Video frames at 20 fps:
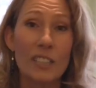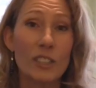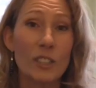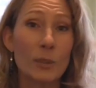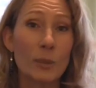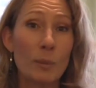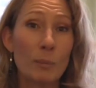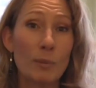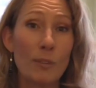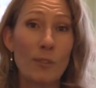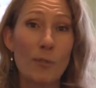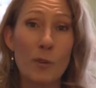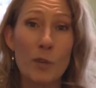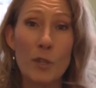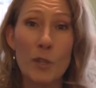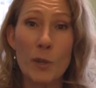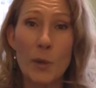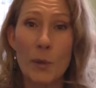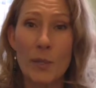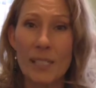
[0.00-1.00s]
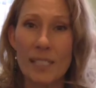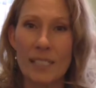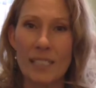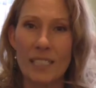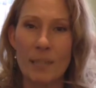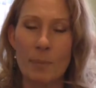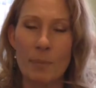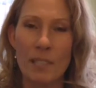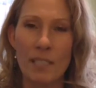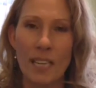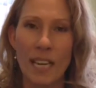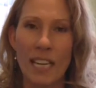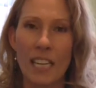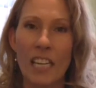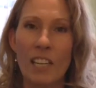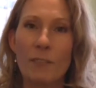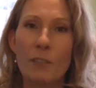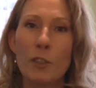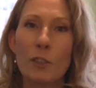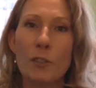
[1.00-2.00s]
Do it before you go to sleep at night.
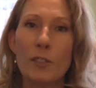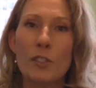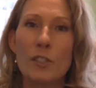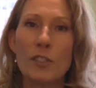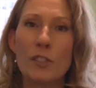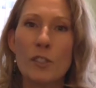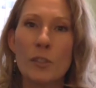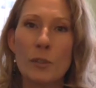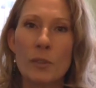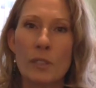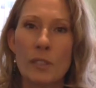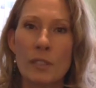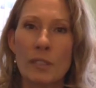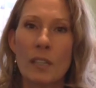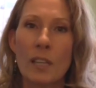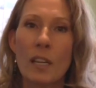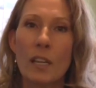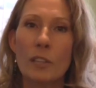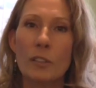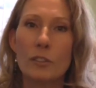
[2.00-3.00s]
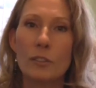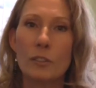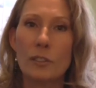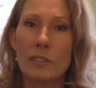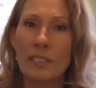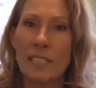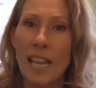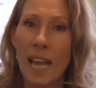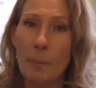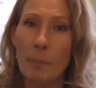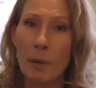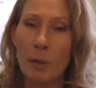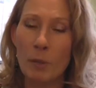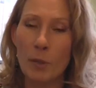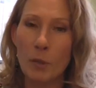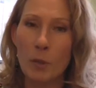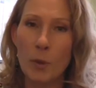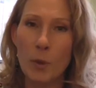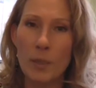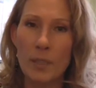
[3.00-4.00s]
If you're a student, tap out
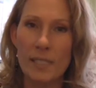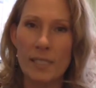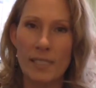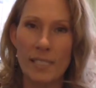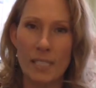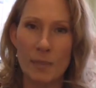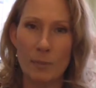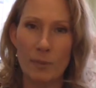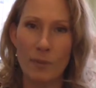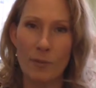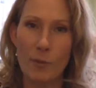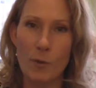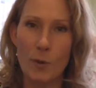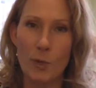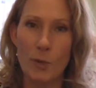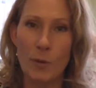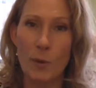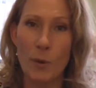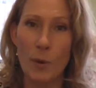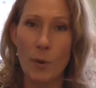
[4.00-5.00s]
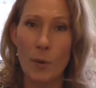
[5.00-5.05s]
your cortices before you